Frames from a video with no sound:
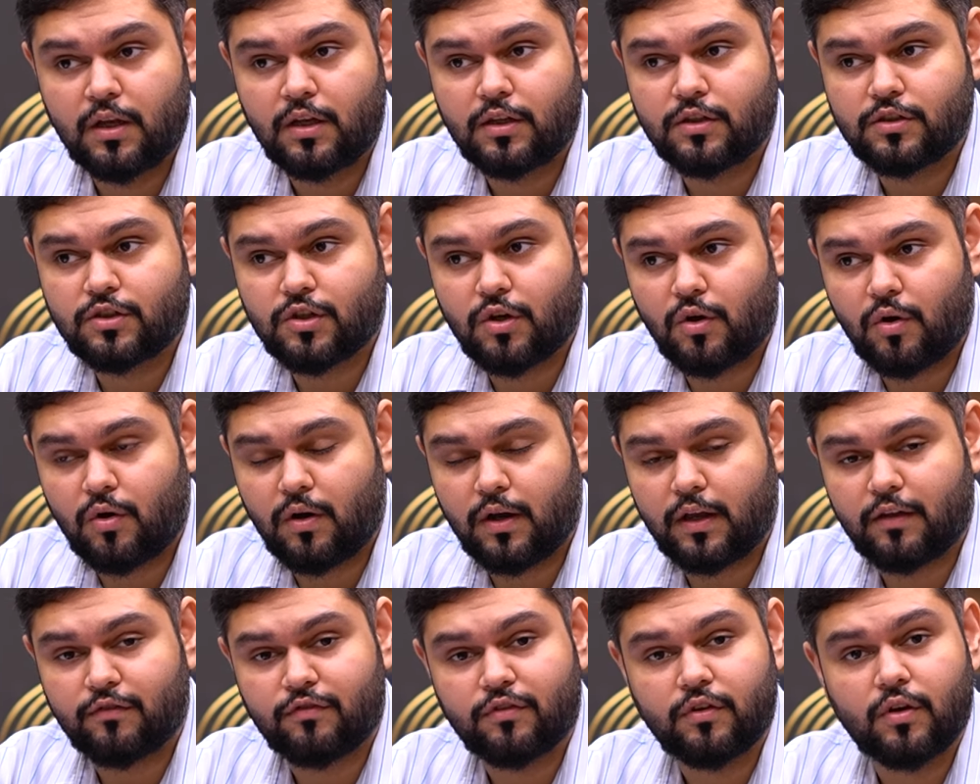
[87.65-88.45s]
So
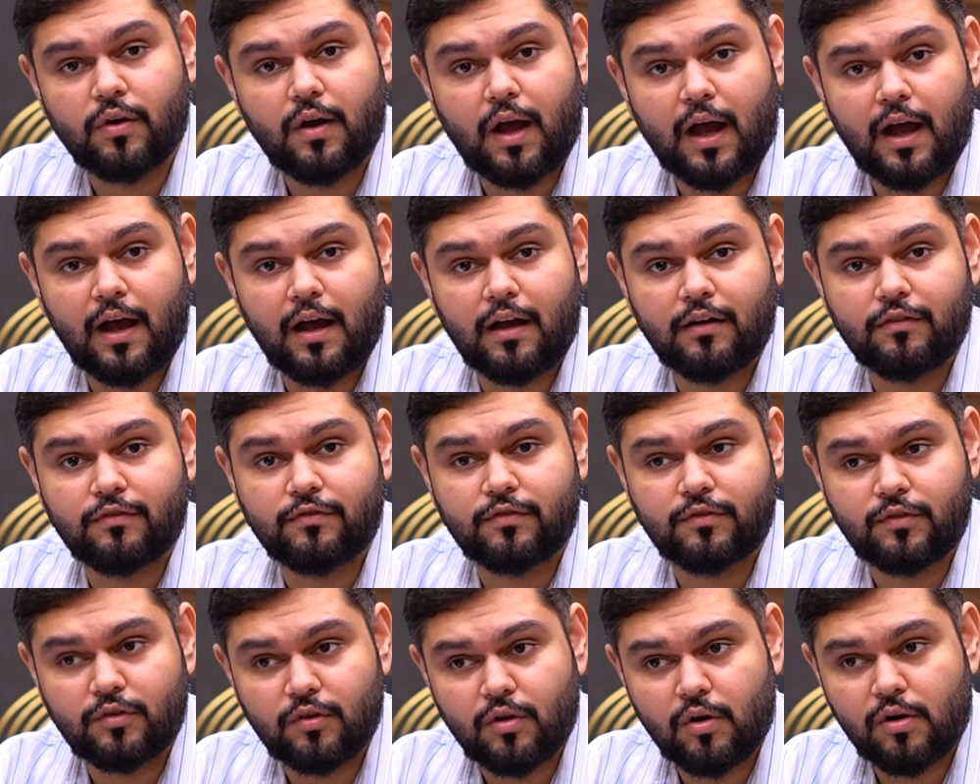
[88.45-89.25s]
if you have
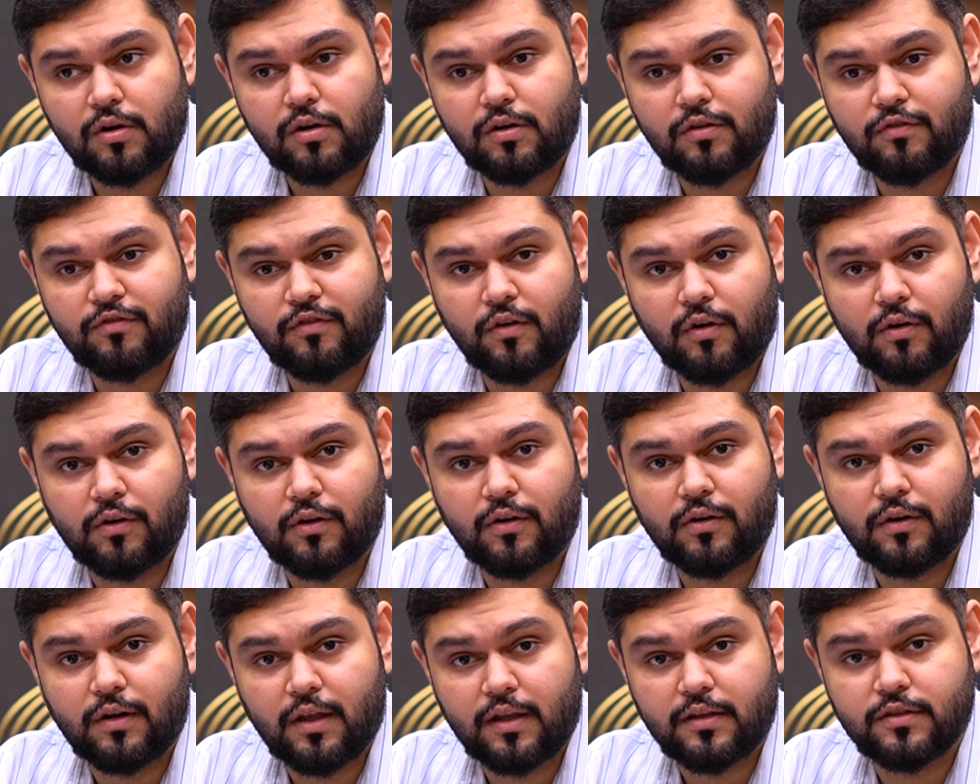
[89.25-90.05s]
not
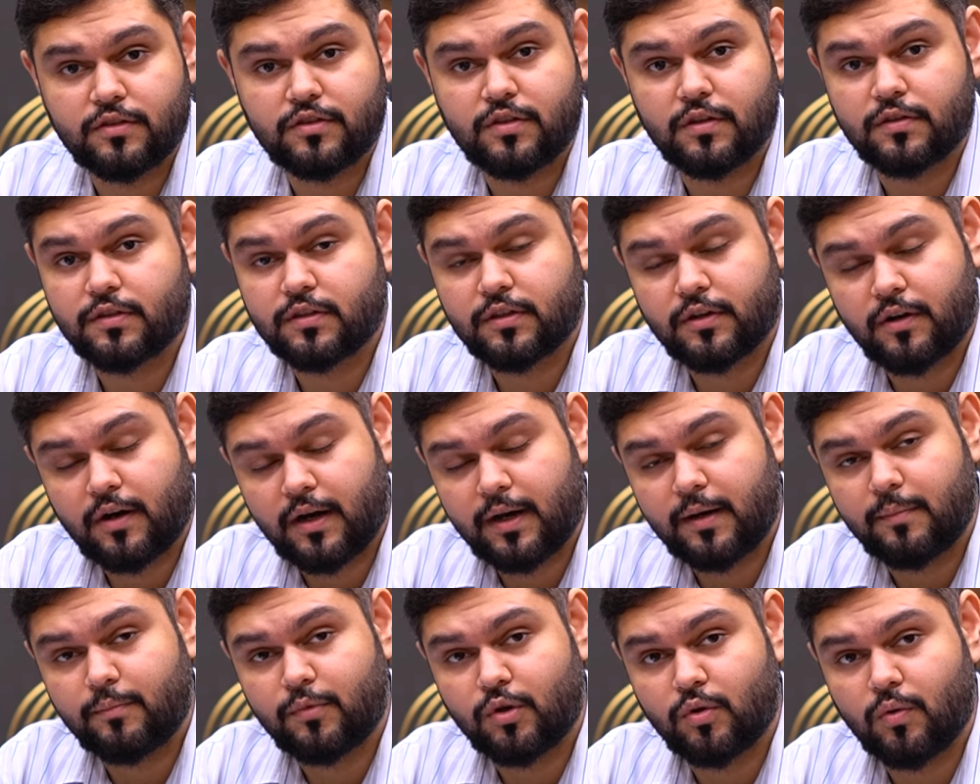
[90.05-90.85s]
followed and
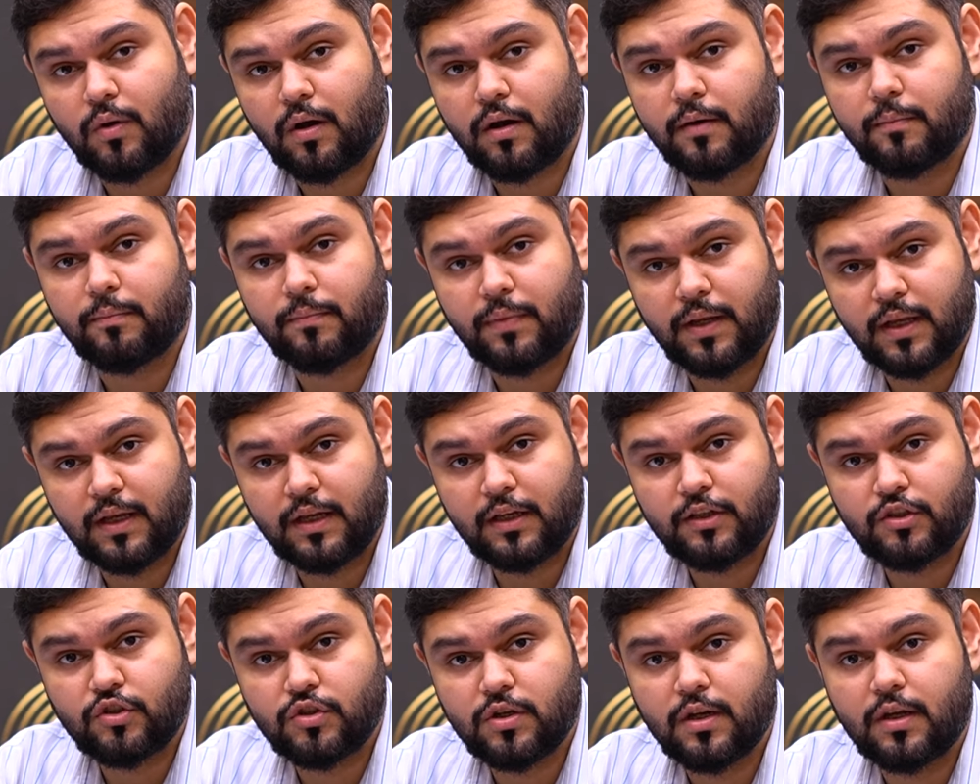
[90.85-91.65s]
subscribed to our
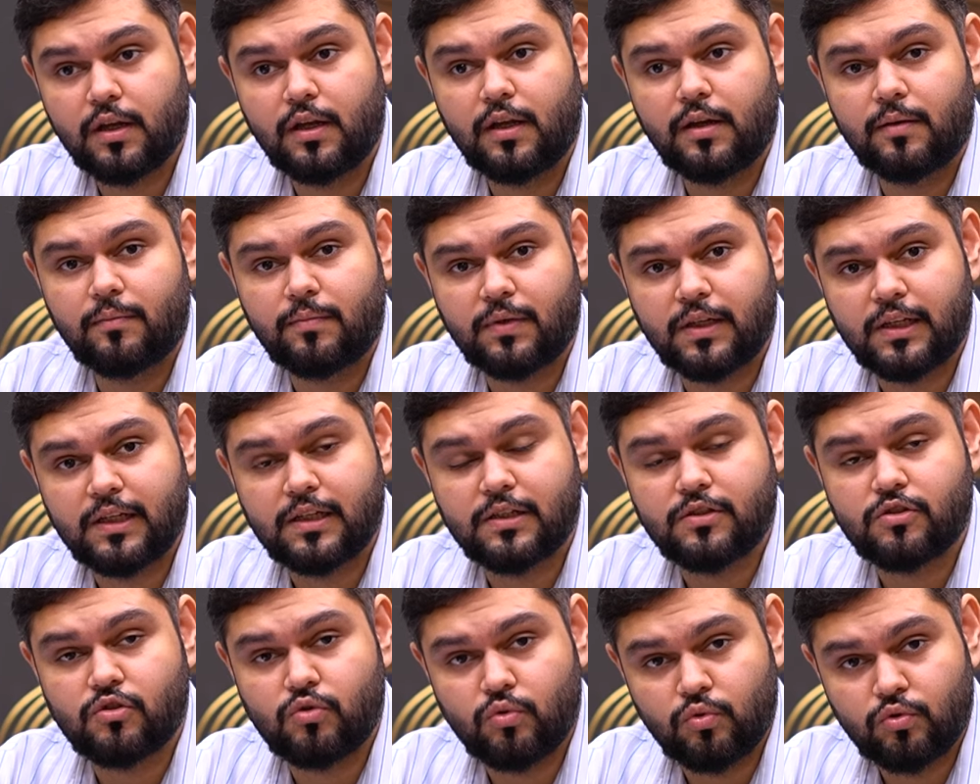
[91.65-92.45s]
page,
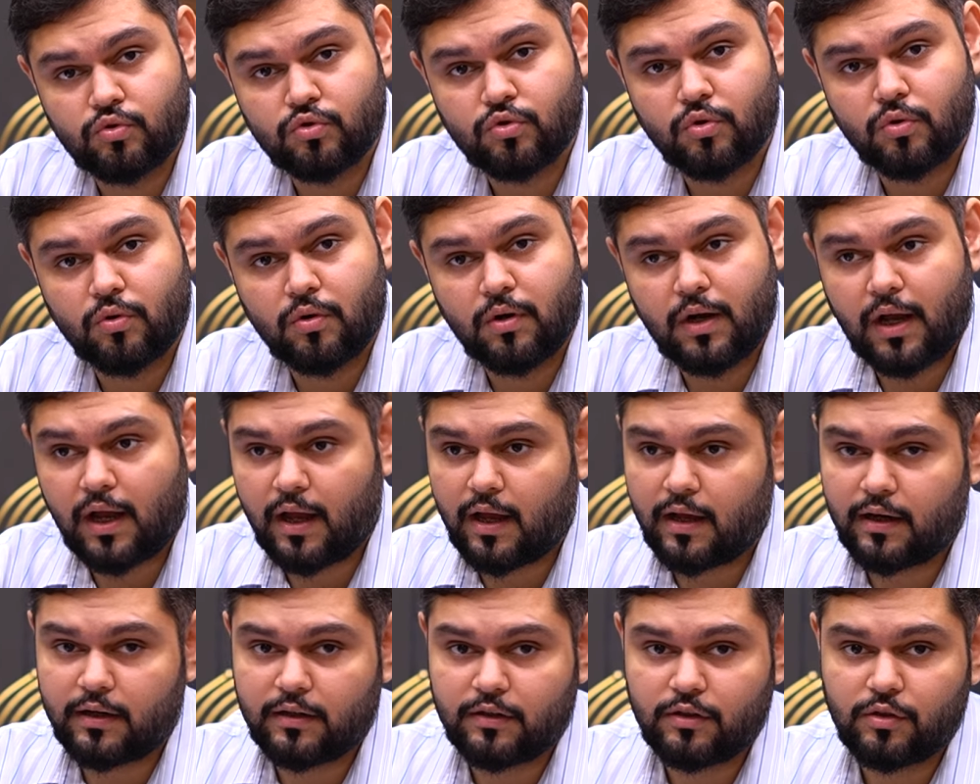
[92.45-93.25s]
please do so
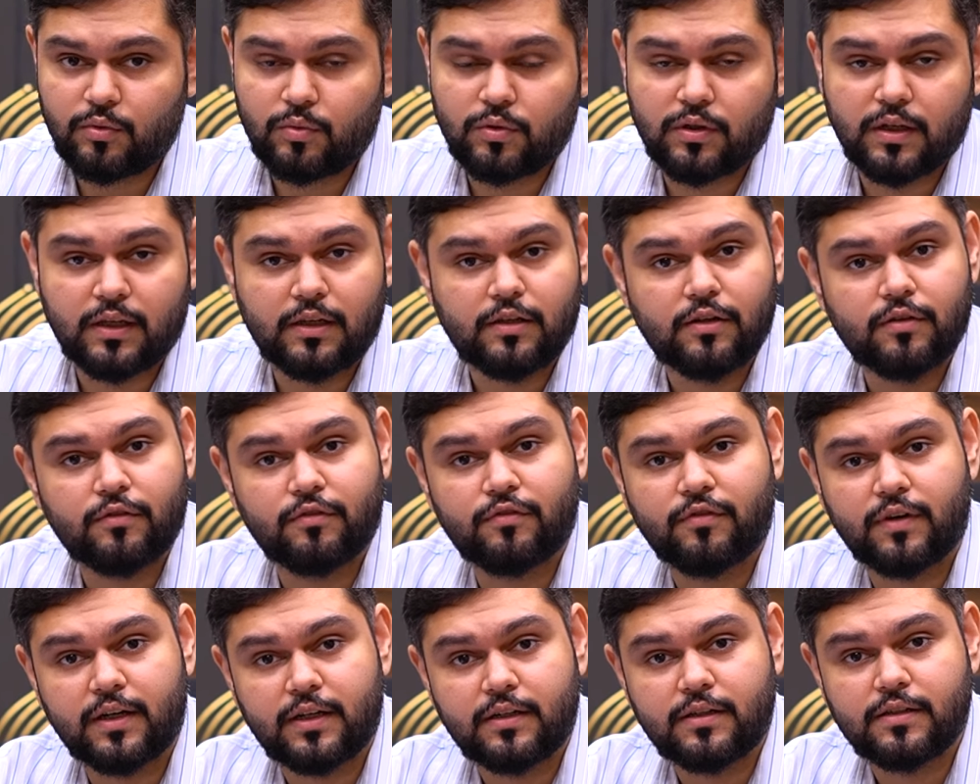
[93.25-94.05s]
and do tell your
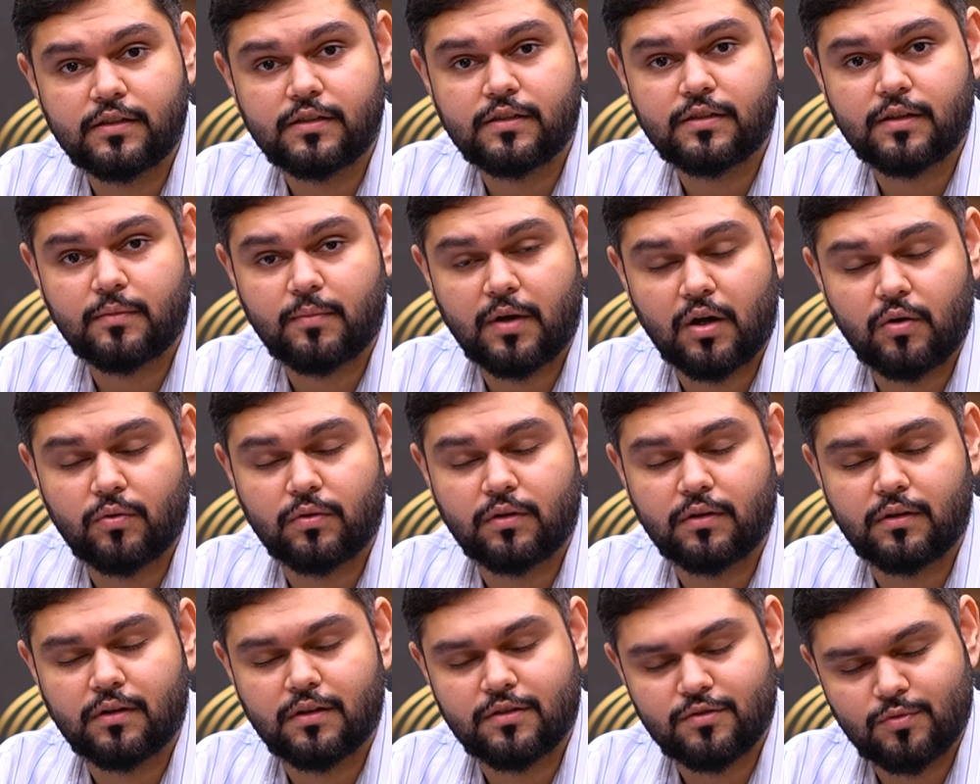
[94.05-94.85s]
friends about
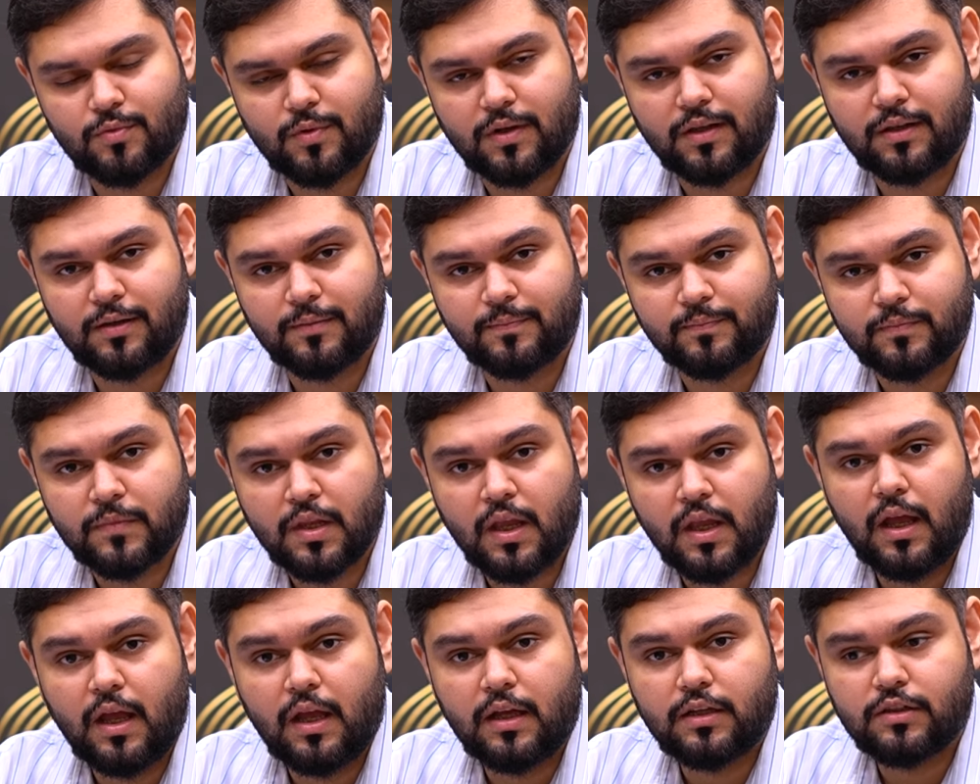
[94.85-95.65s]
it as well.
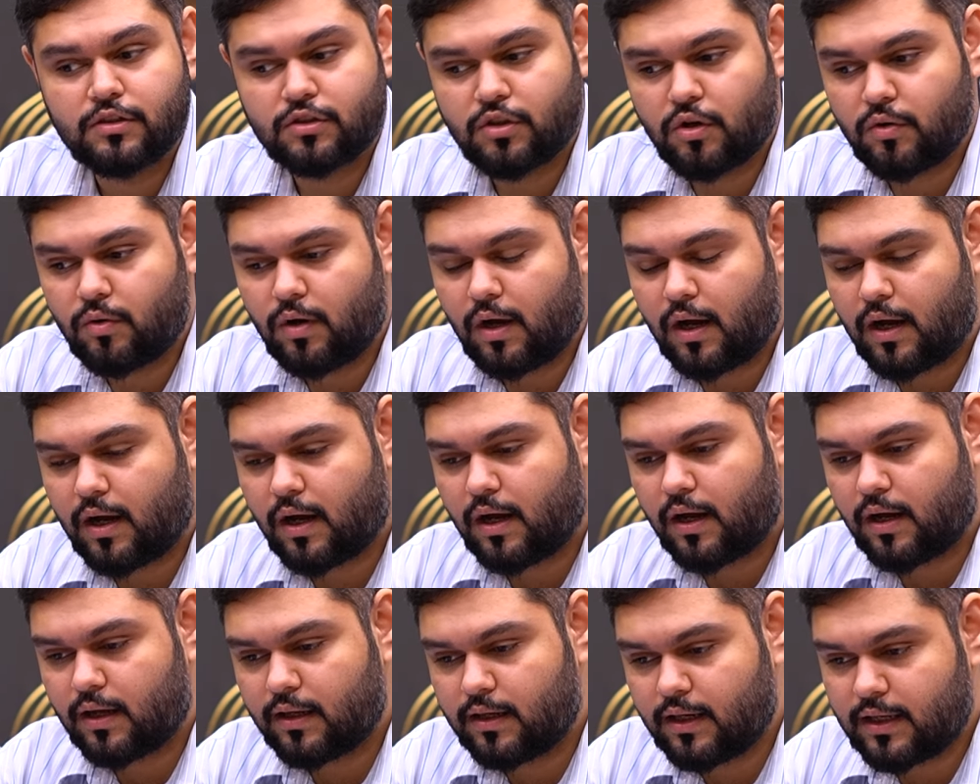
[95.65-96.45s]
So
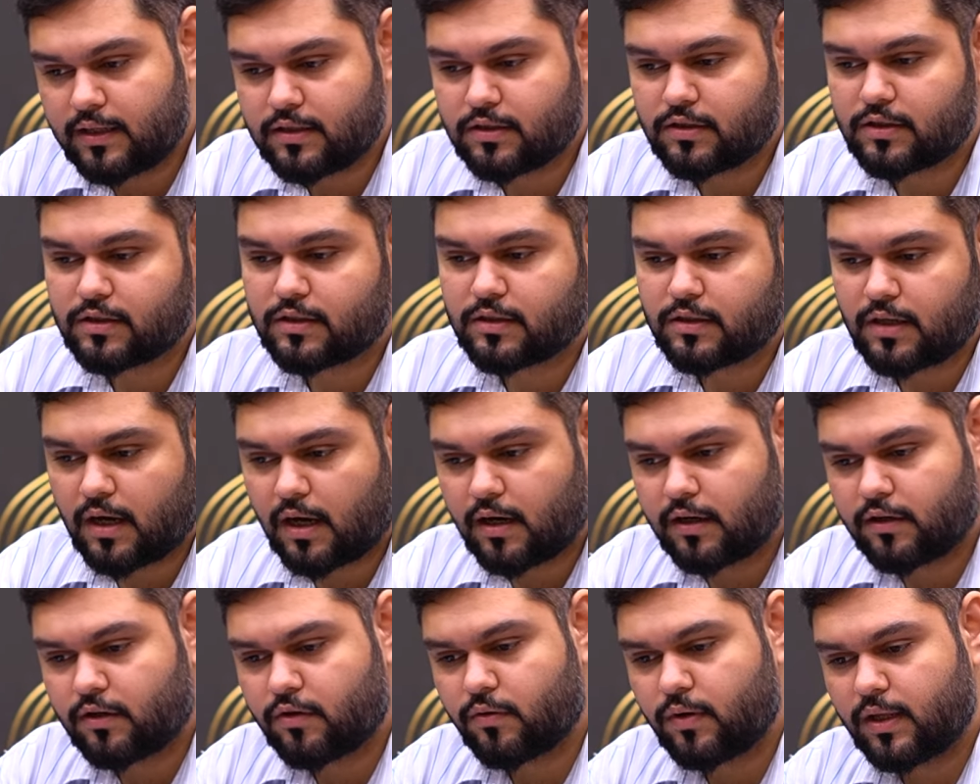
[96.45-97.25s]
let's
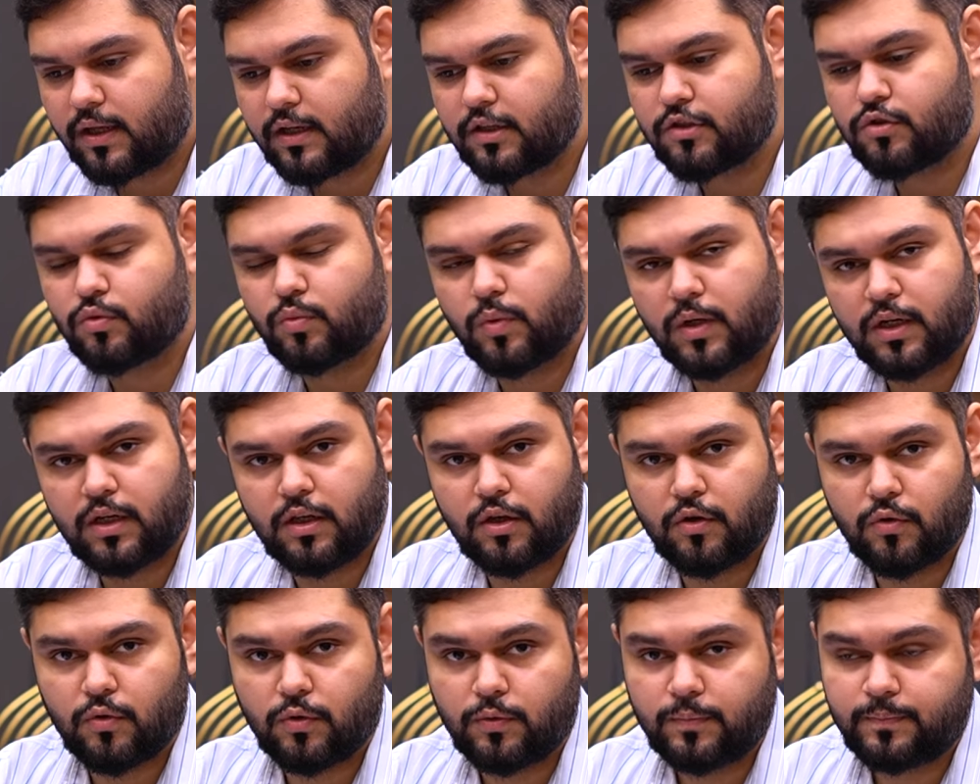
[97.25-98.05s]
start today's
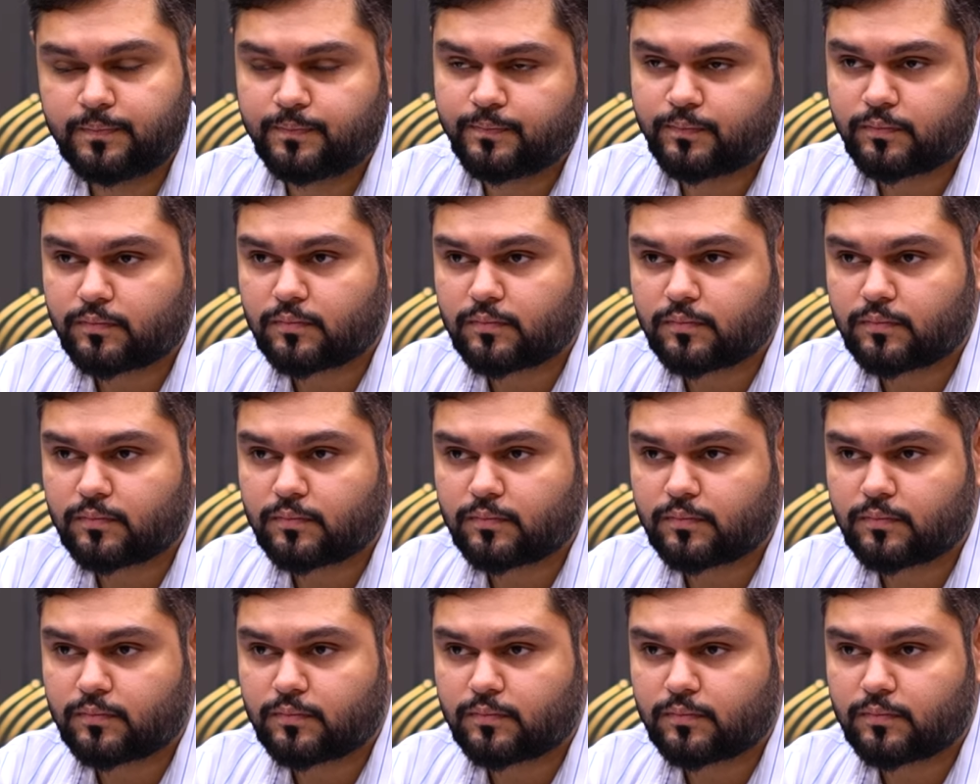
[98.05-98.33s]
video.